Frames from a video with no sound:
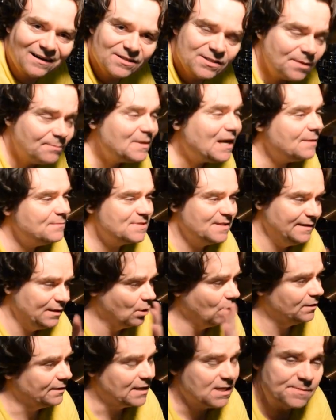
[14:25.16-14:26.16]
sometimes in the
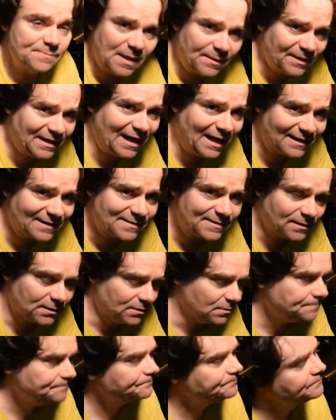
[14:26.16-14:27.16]
old days, maybe now you still
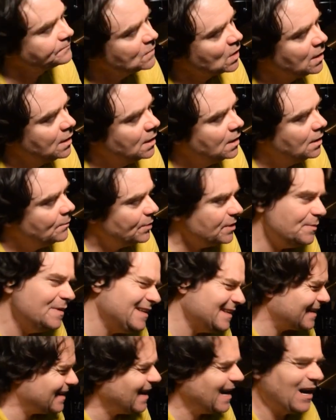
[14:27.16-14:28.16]
do, but you'd be in
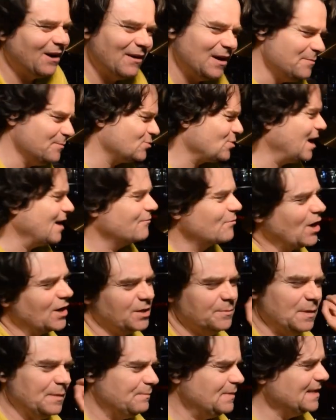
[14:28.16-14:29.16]
the car, right? You'd drive around,
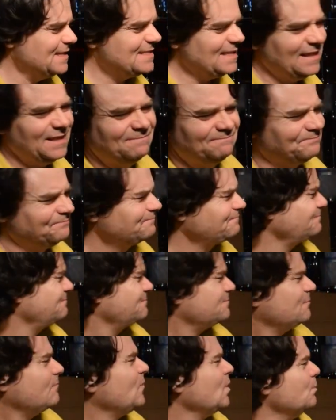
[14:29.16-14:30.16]
you'd be busy,
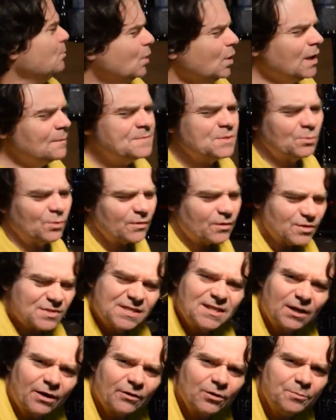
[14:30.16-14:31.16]
pull up somewhere, their
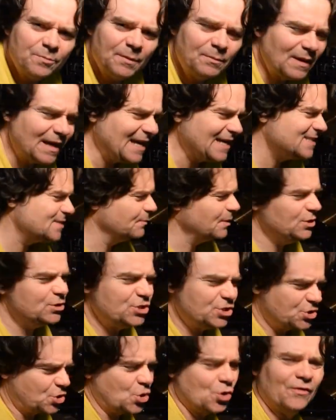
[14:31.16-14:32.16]
stereo would be blasting, but you
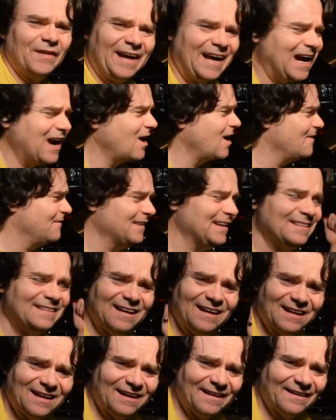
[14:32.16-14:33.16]
just turn the car off and get the
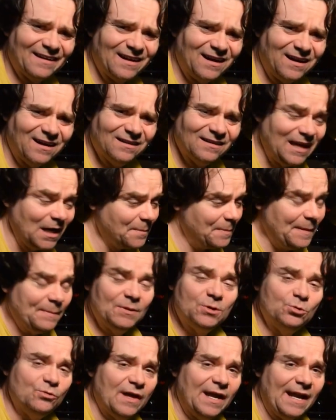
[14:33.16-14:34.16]
hell out of the car. A lot of people
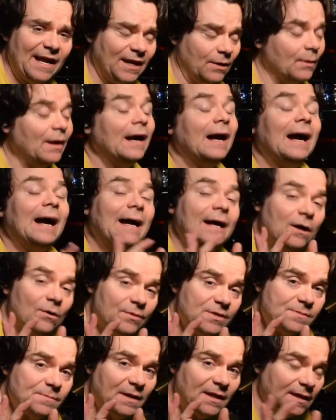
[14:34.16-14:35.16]
do that anyway. I
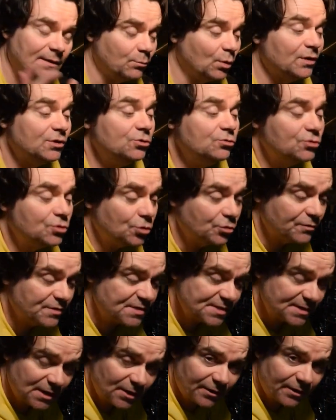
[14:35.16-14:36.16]
always make it a point to turn the
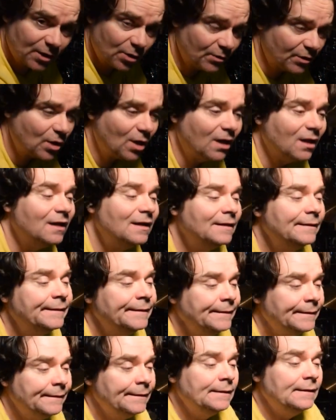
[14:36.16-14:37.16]
stereo and all
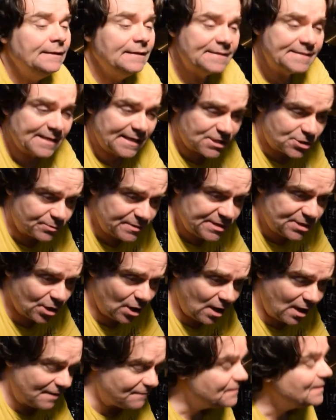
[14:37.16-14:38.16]
accessories
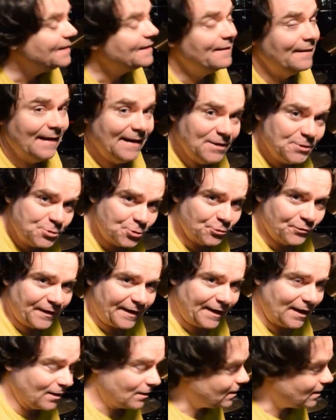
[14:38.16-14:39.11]
off, then turn the car